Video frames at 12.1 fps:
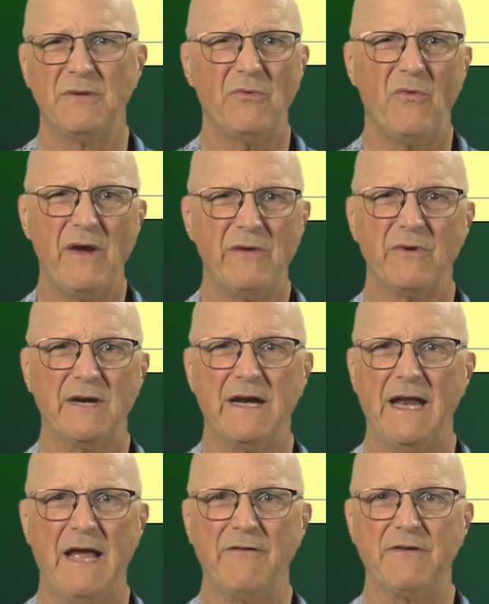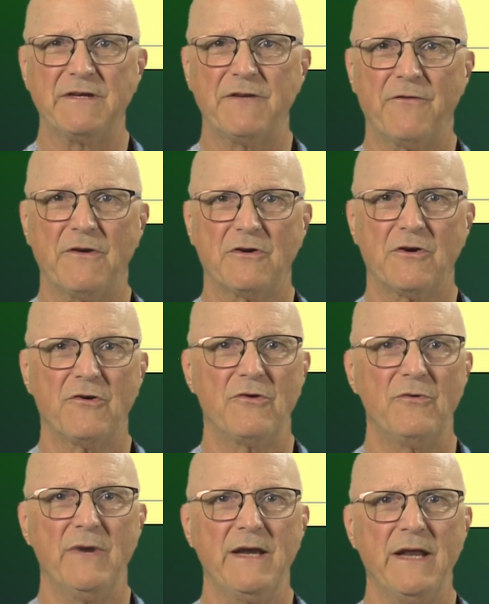But why would it have a different
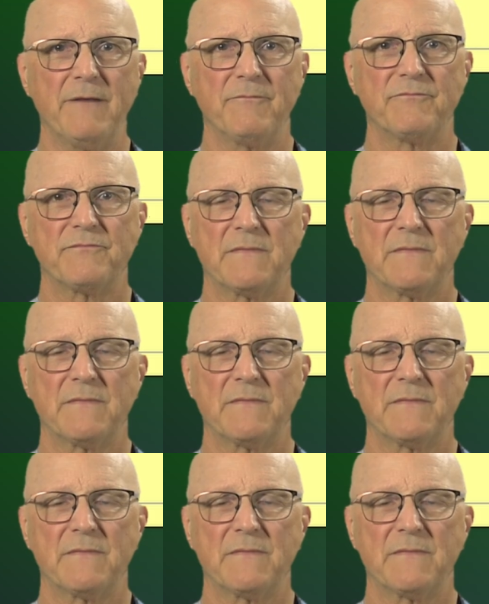current rating?